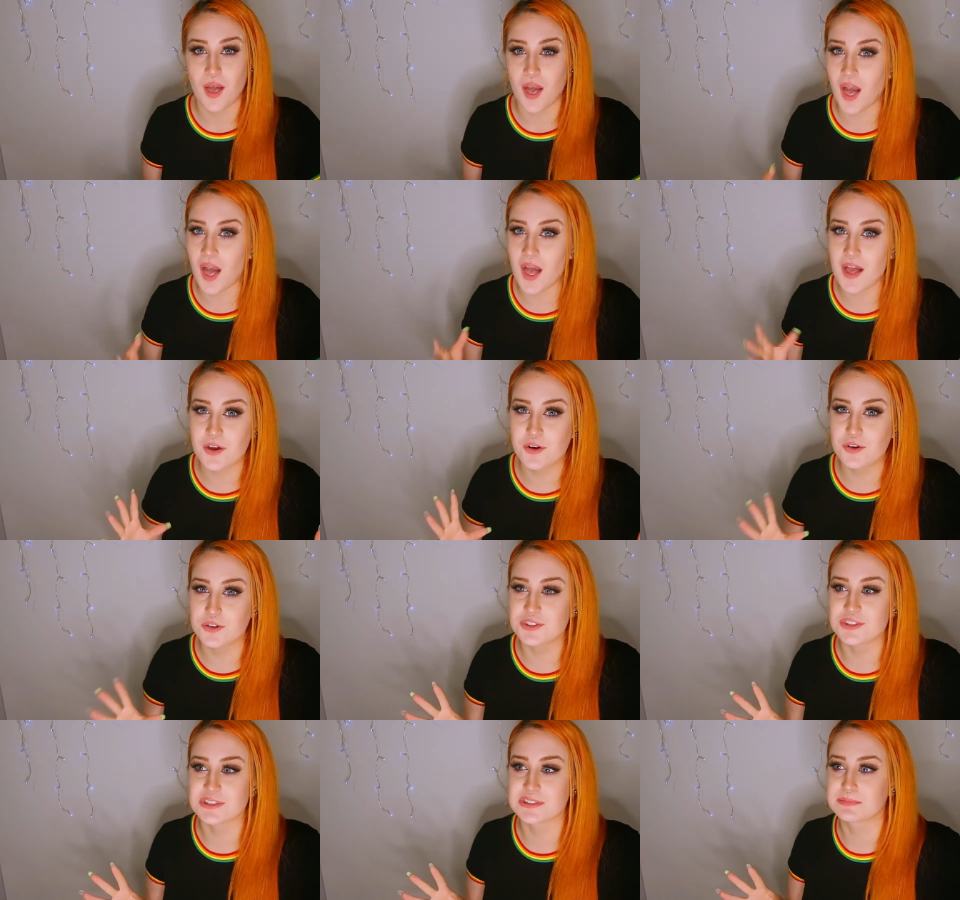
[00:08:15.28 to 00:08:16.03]
I
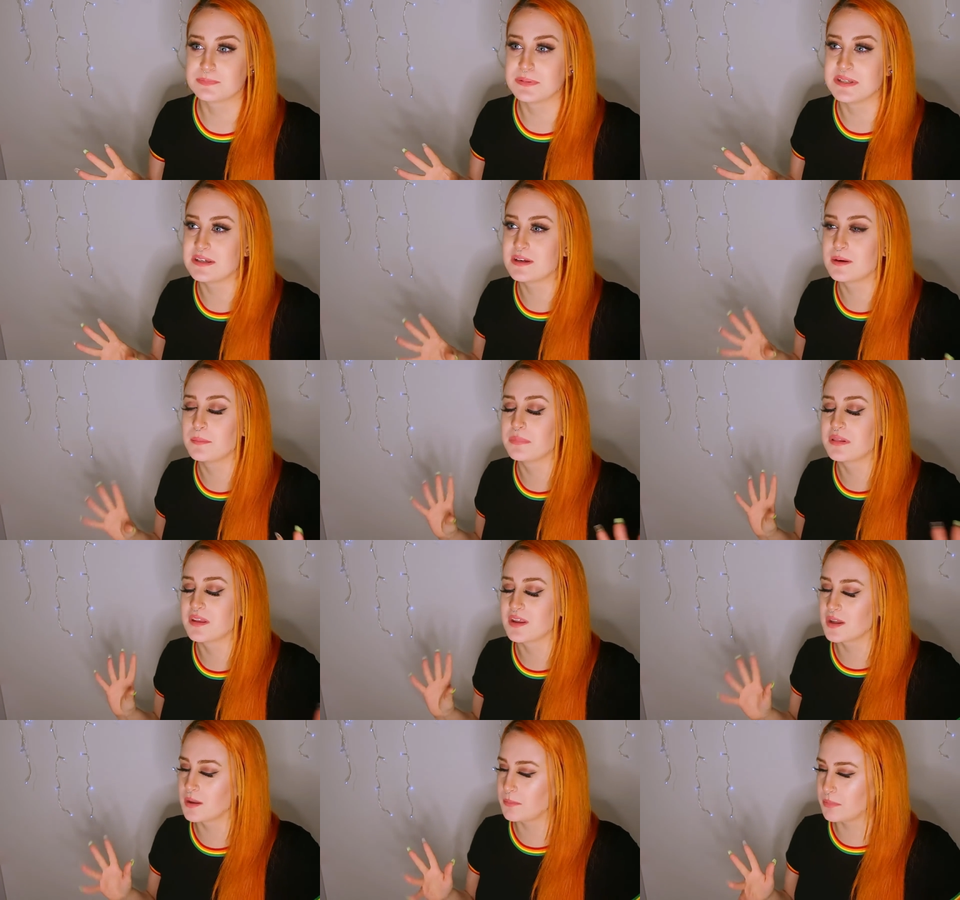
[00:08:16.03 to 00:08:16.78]
could just be
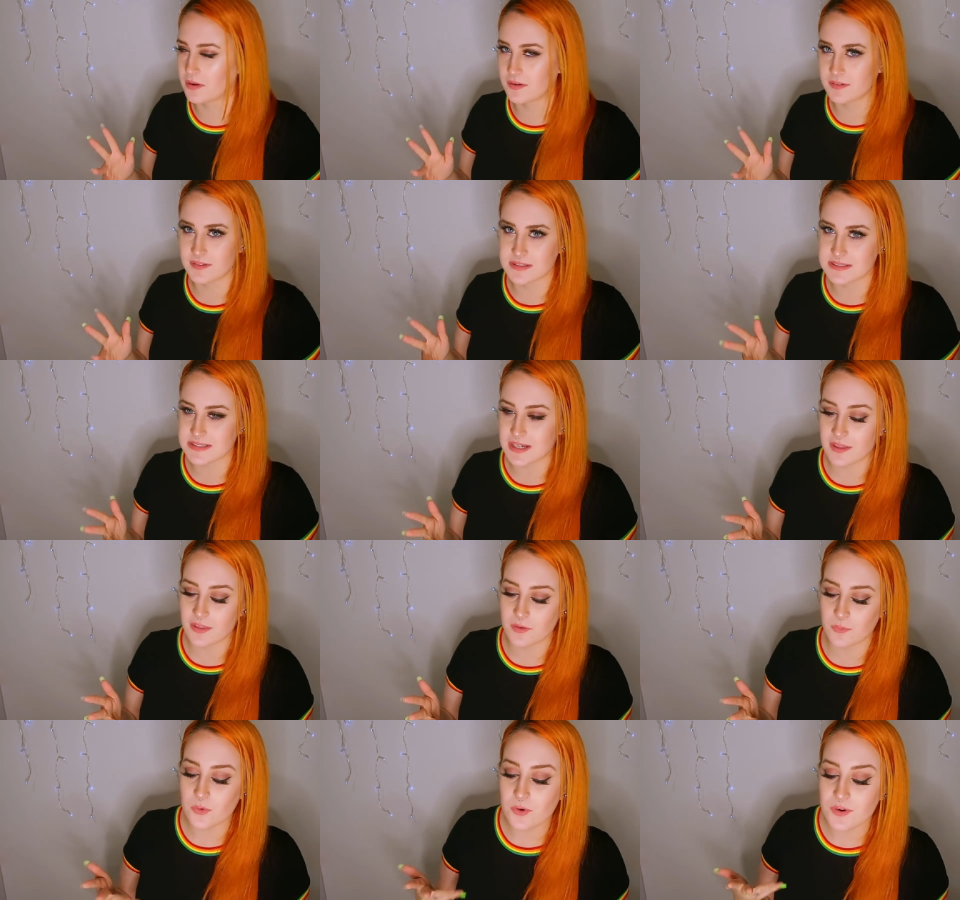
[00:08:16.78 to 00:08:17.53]
completely blowing things out of
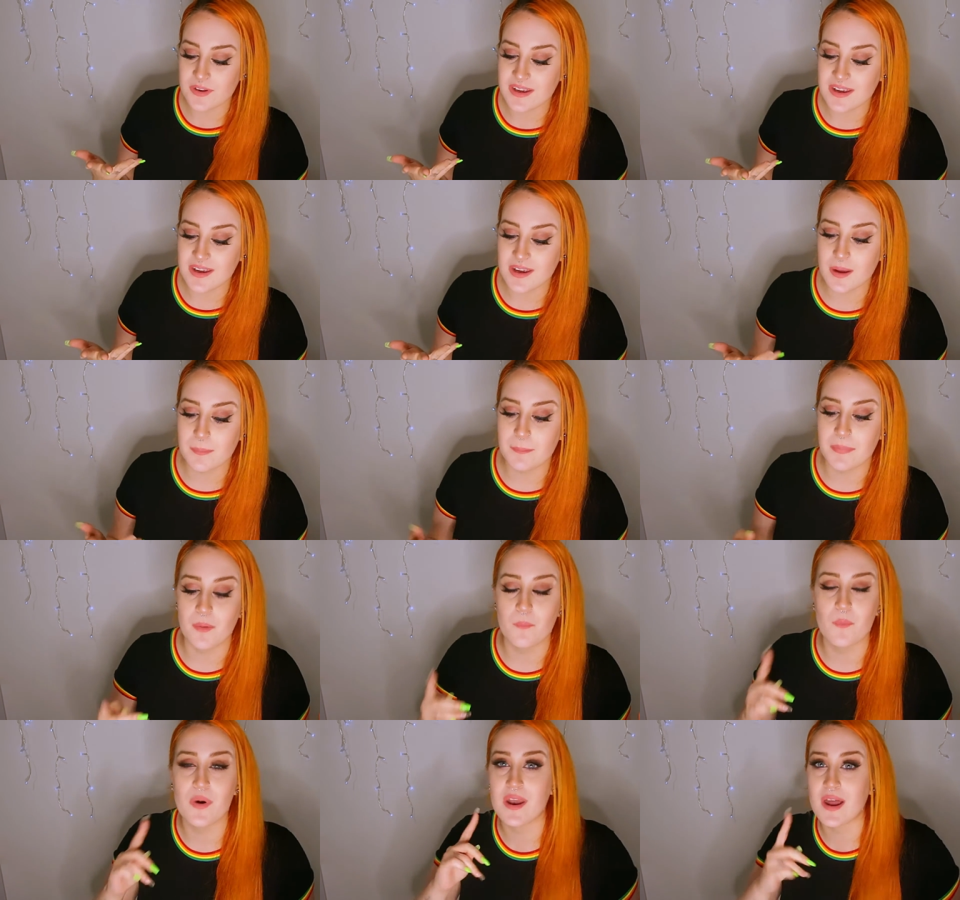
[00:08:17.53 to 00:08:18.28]
the water here,
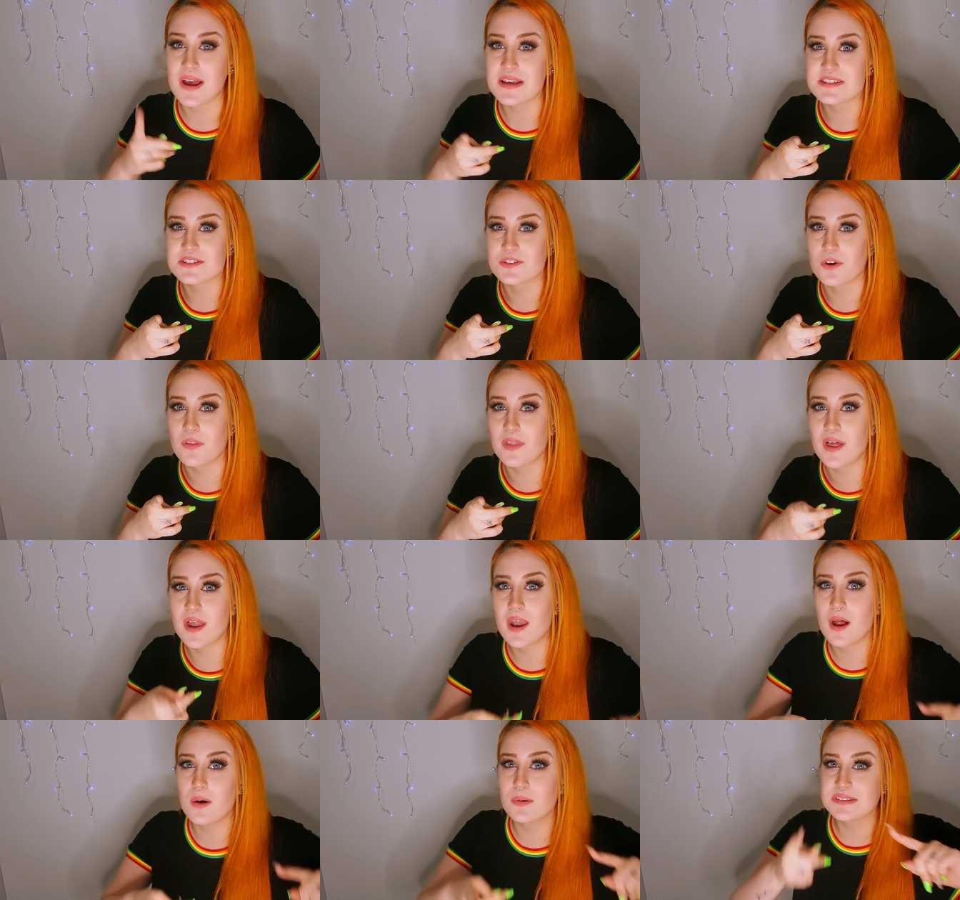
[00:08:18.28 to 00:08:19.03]
but when I saw
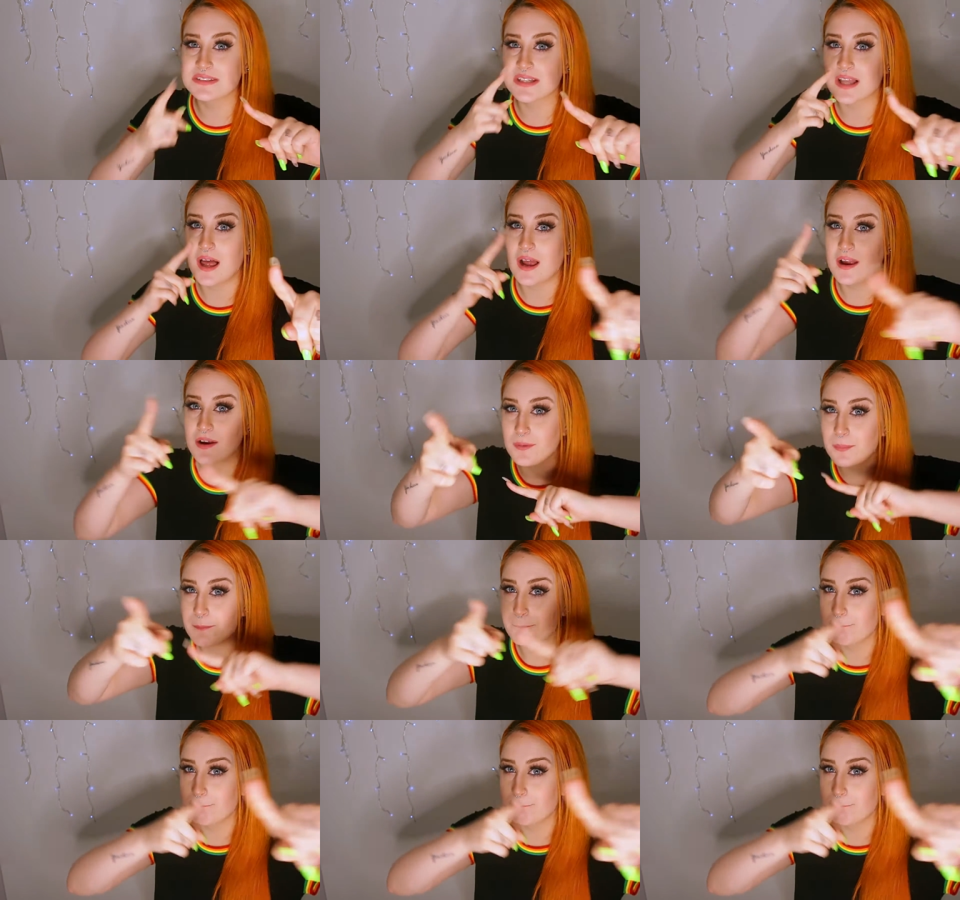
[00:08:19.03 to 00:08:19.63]
that, I was like,